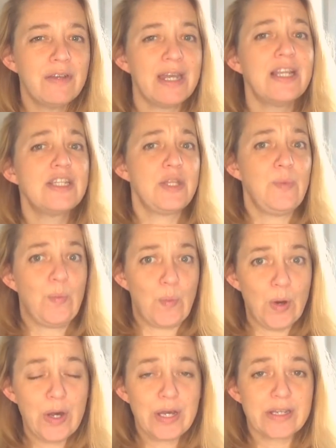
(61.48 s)
actually
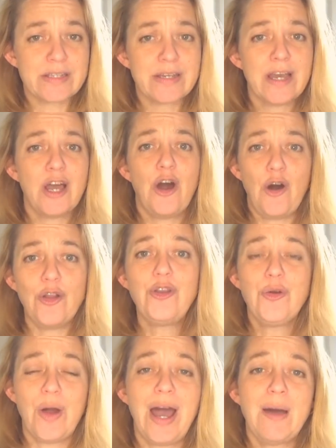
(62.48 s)
worked on
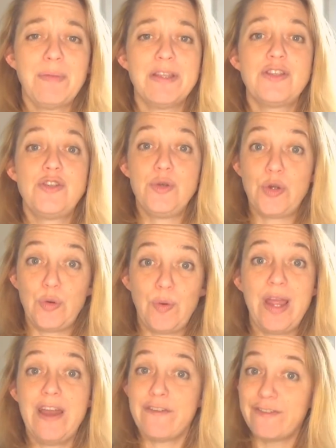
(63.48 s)
your habits to
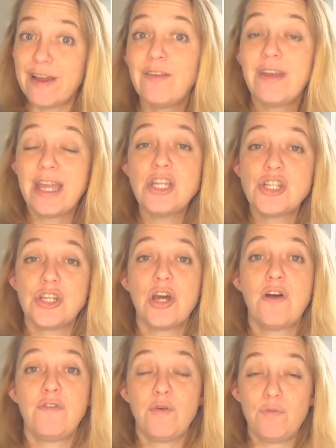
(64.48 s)
create a foundation
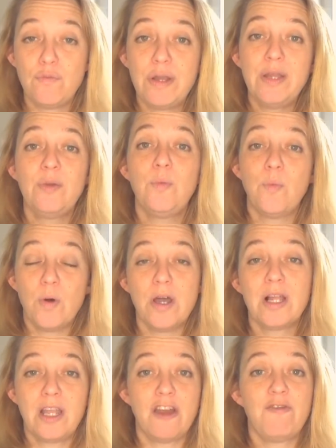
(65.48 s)
of a real
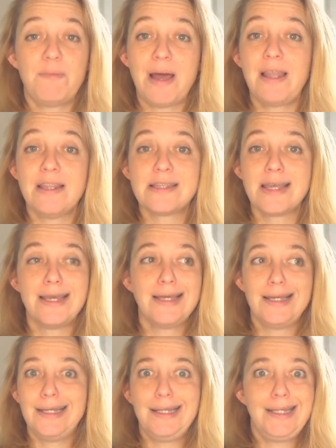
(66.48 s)
work-life balance,
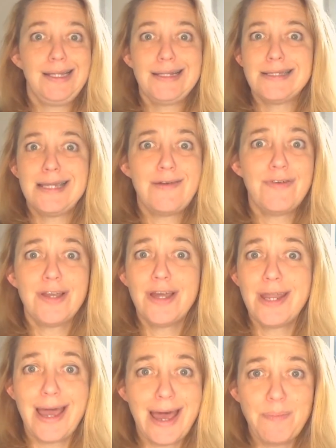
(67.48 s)
it's never
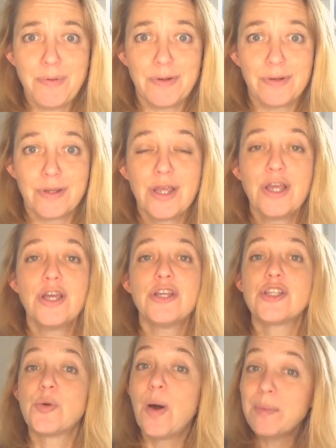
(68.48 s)
going to happen.
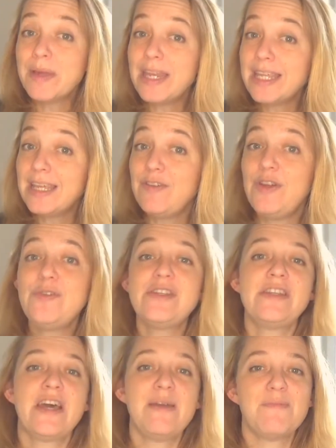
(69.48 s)
So I'm going to give you
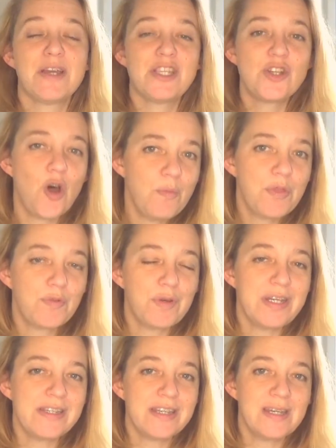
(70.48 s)
today my top
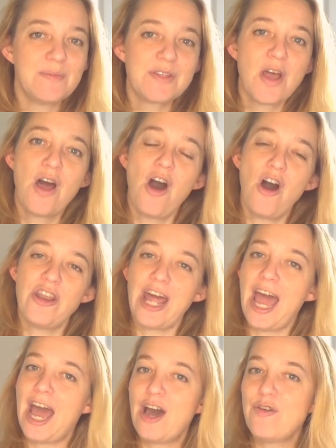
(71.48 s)
3 tips on
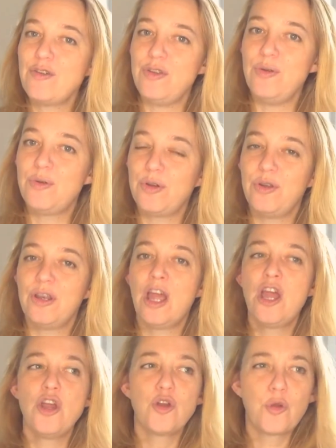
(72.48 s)
how you can
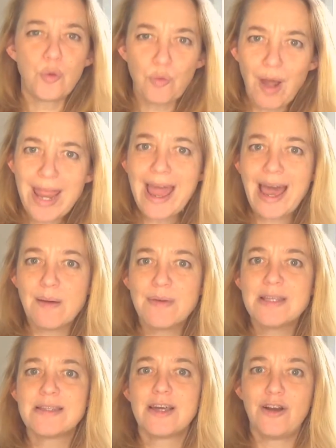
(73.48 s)
create
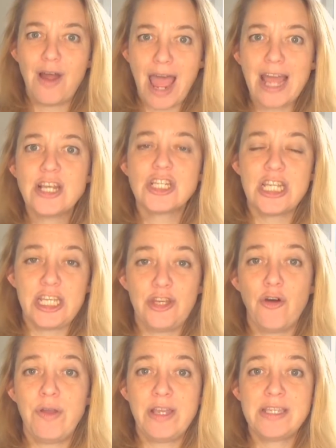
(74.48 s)
habits that are actually
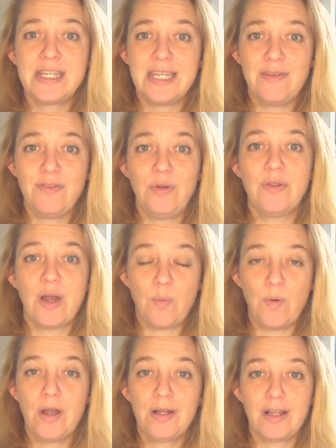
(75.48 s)
going to give you that
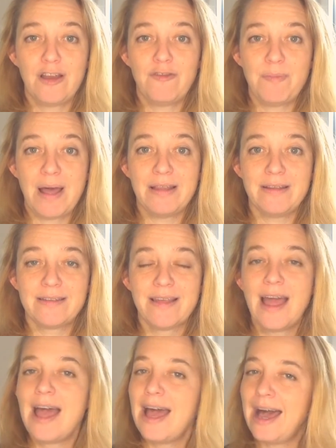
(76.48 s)
work-life balance.
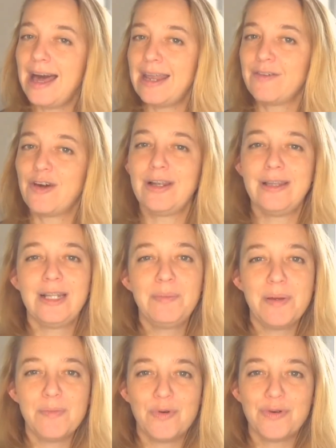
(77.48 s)
And I've got a little
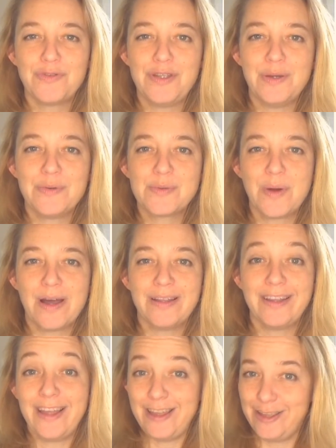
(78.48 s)
bit more for you as well.
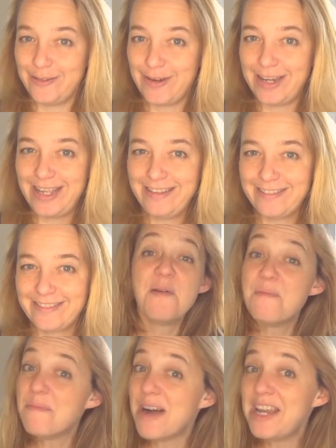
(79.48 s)
Are you ready?
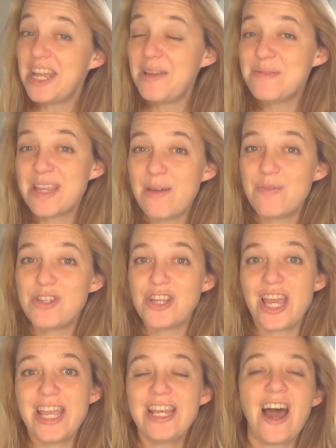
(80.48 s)
My name's Emma
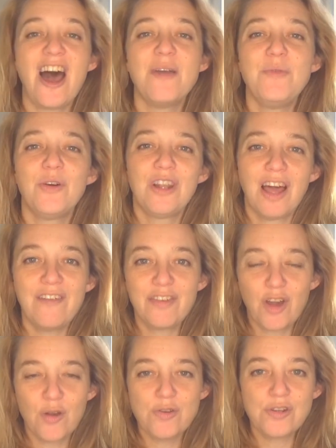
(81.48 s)
Jane. I'm your life
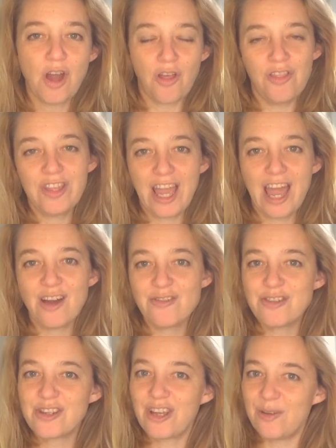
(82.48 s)
coach on the
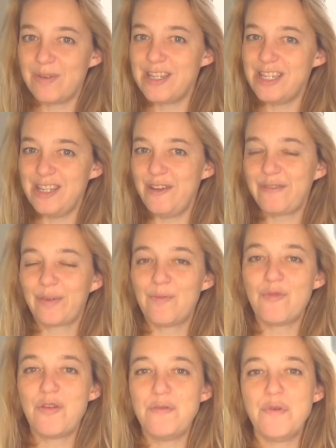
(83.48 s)
couch, coming to you from
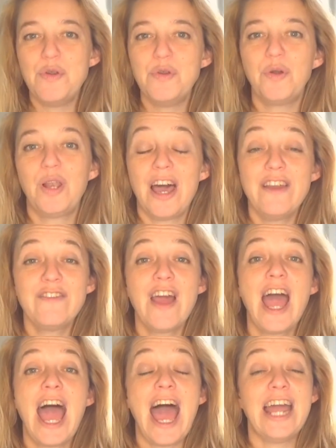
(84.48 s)
Reroute Your
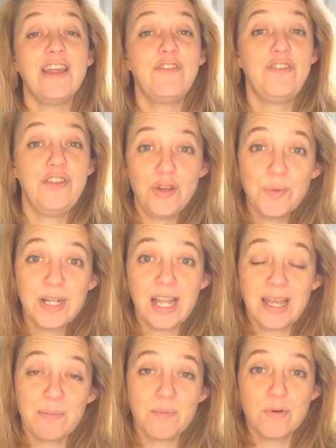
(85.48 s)
Life. And if you would
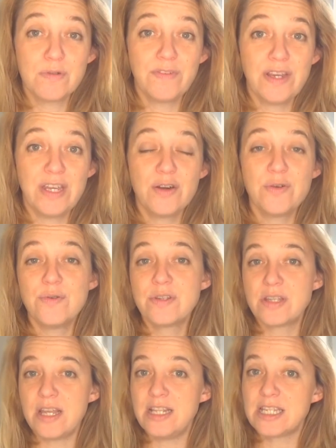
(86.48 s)
like more
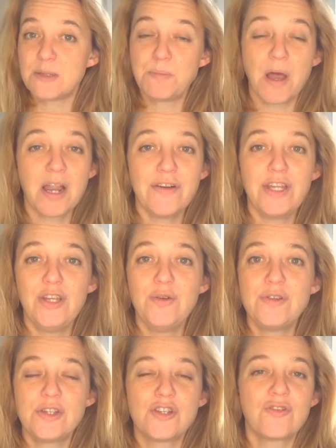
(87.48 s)
videos inspiring you
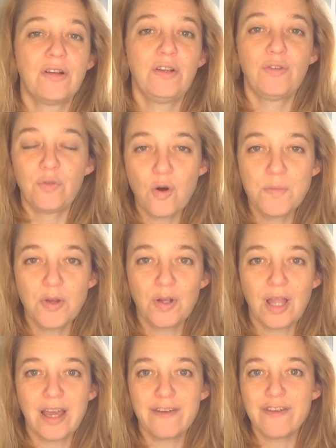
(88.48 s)
to transform your
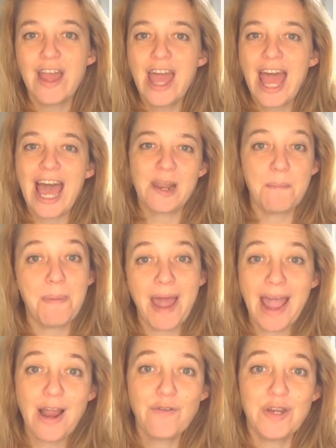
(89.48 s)
life and
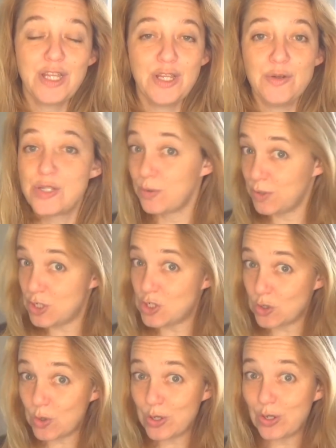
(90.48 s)
empowering you to
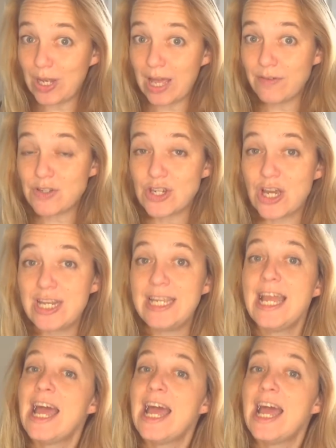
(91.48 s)
enjoy your life's journey,